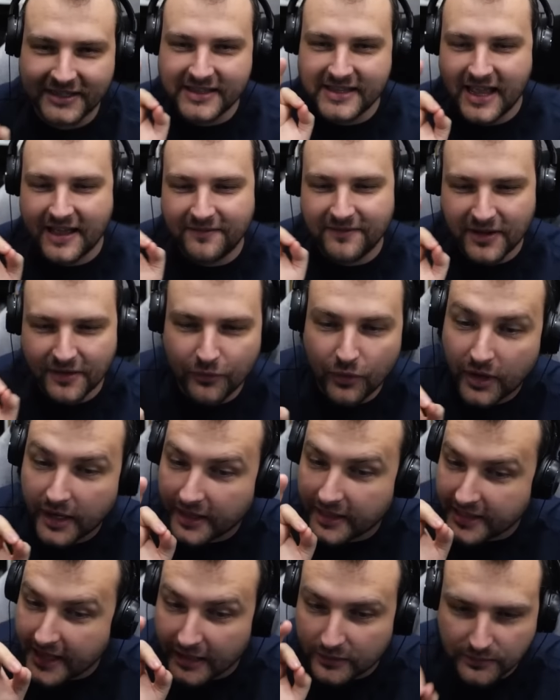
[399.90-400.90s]
Never
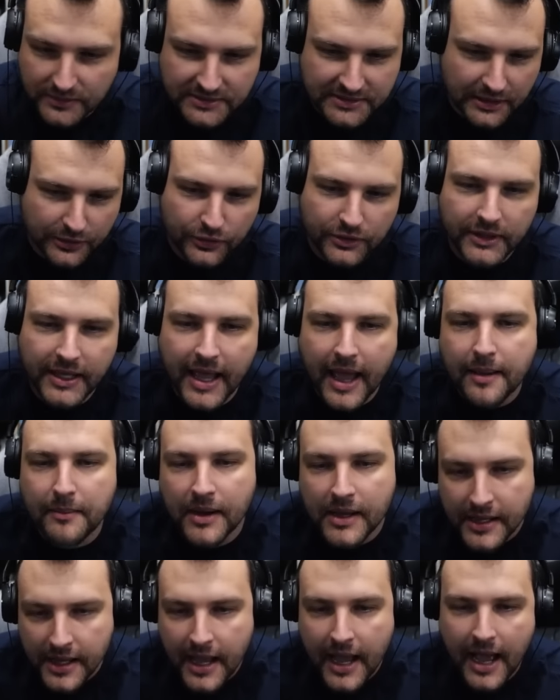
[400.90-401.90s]
worried. That was a good game.
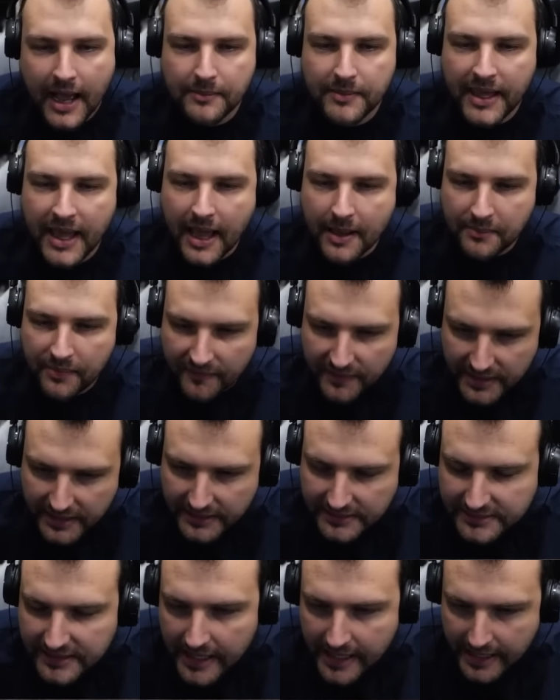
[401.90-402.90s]
I'm happy with
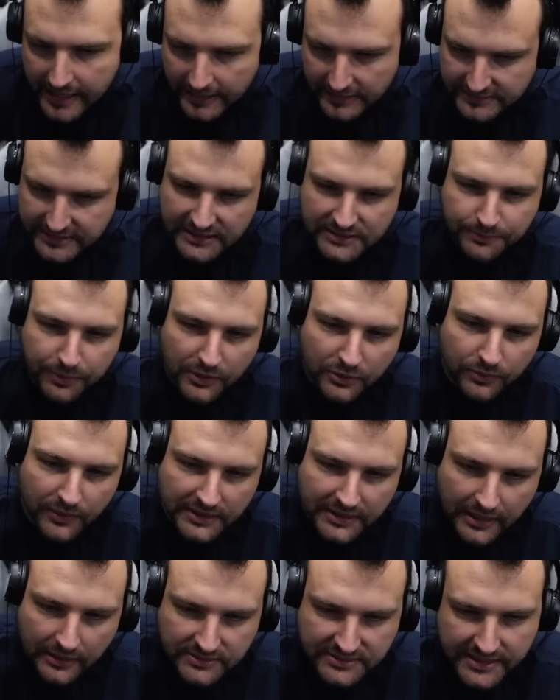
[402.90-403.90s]
this. 6.1
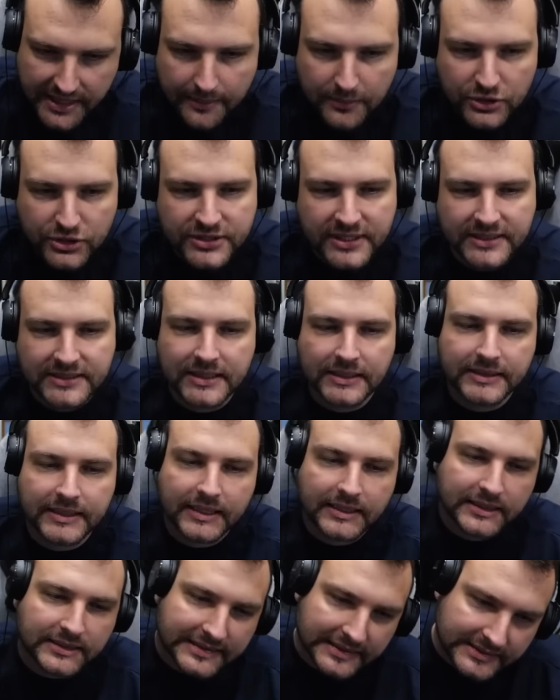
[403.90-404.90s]
thousand damage,
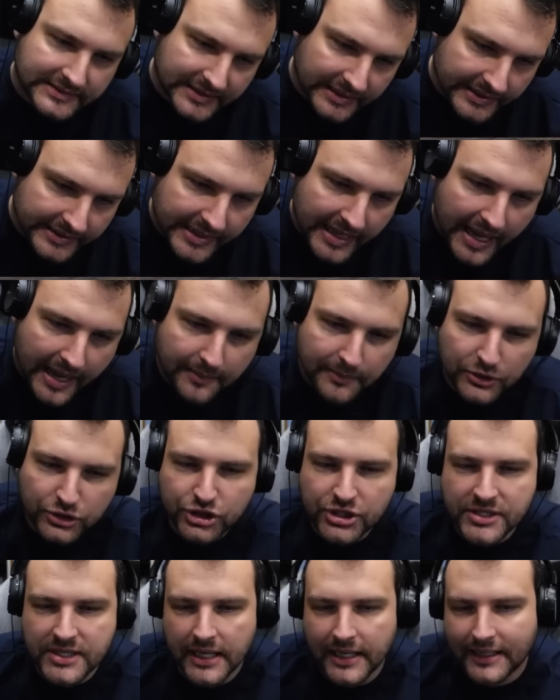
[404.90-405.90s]
600 assisting
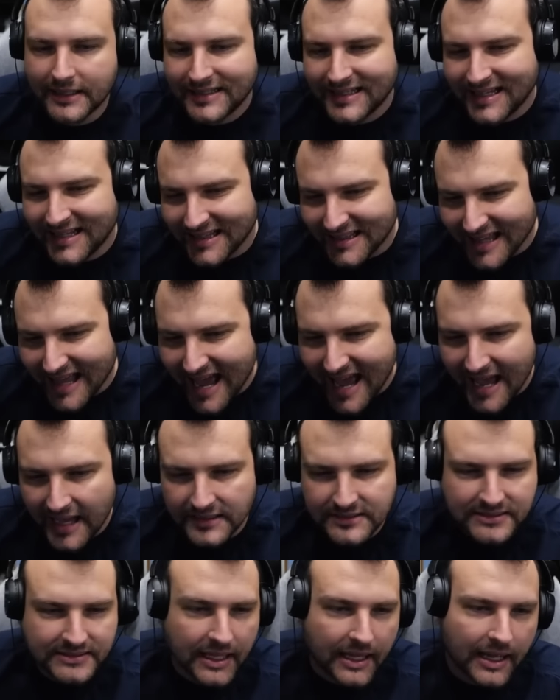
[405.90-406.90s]
damage, third
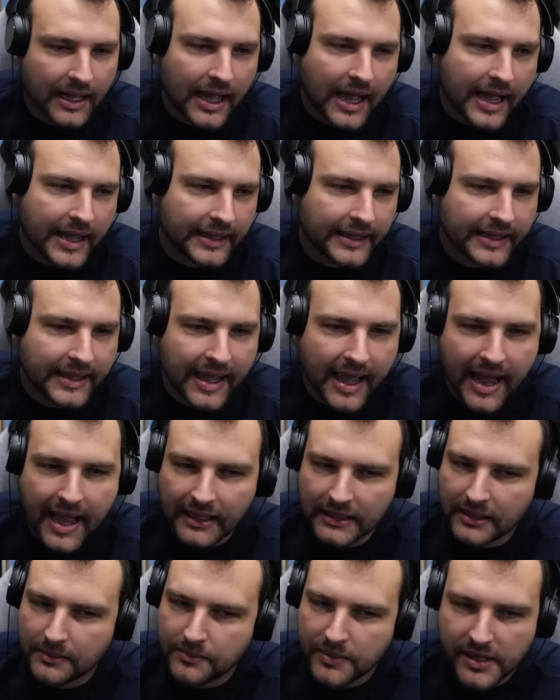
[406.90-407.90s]
class, high
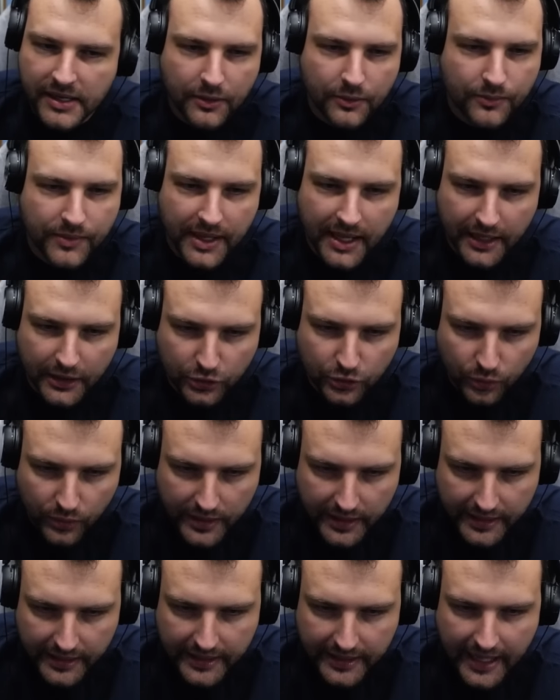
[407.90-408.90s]
caliber. We are
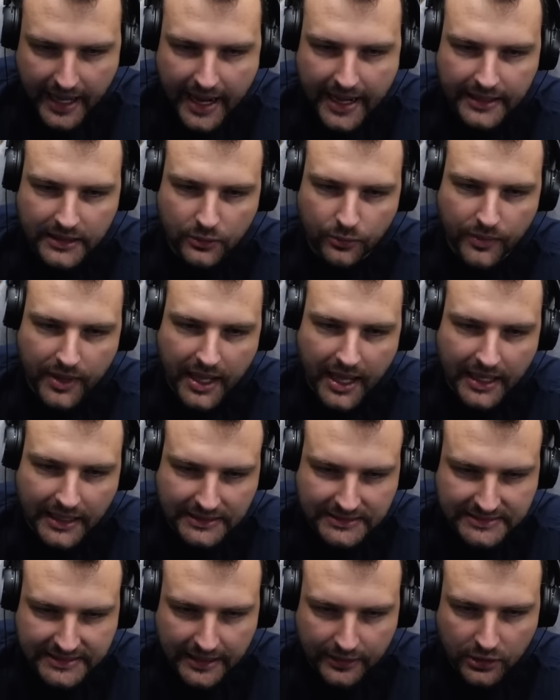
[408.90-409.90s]
doing great. We are
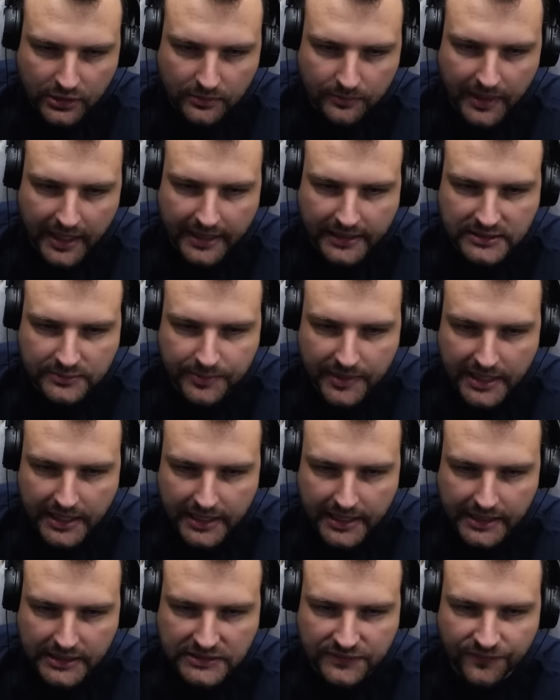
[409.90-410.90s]
second by
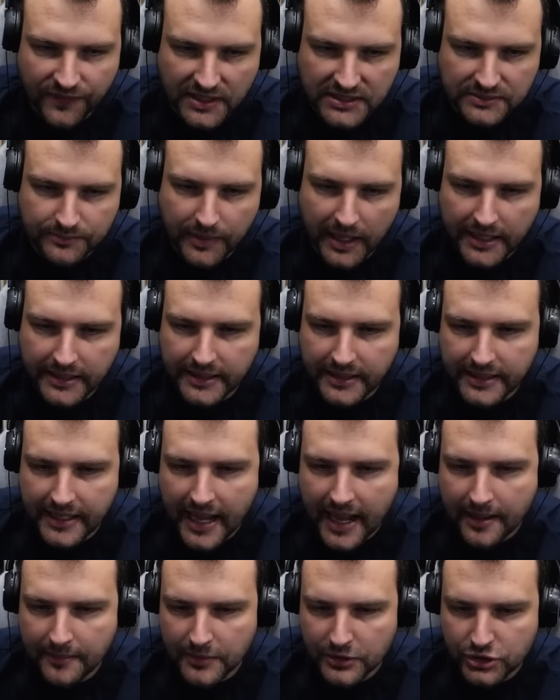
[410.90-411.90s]
experience, first by the
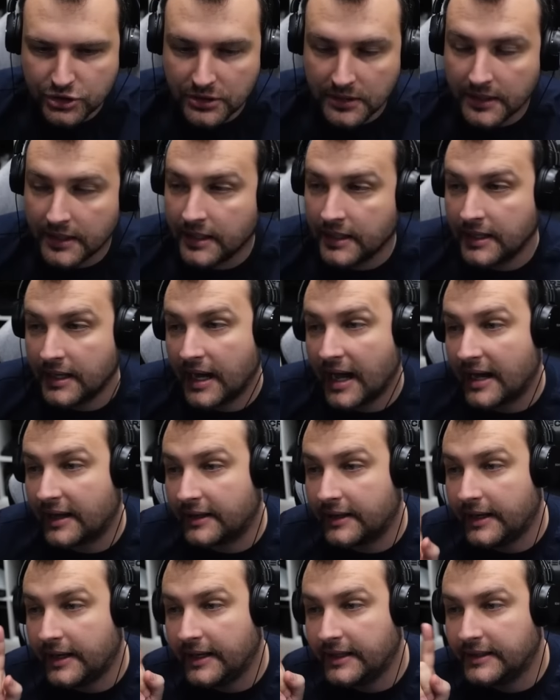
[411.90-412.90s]
damage. A
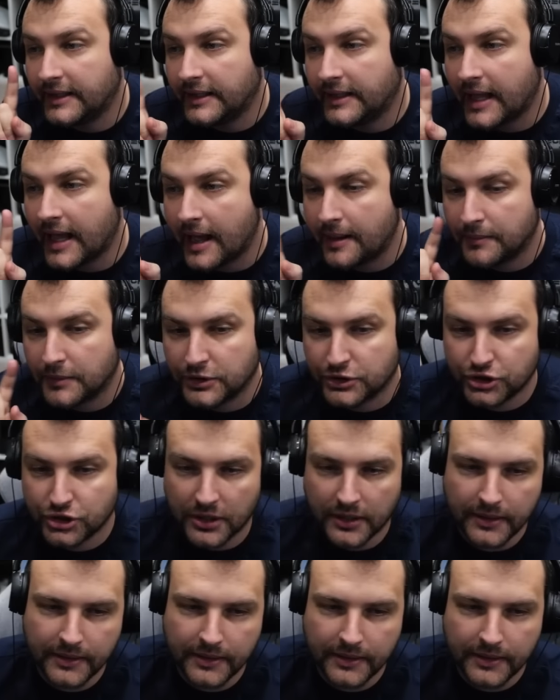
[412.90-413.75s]
greedy damage.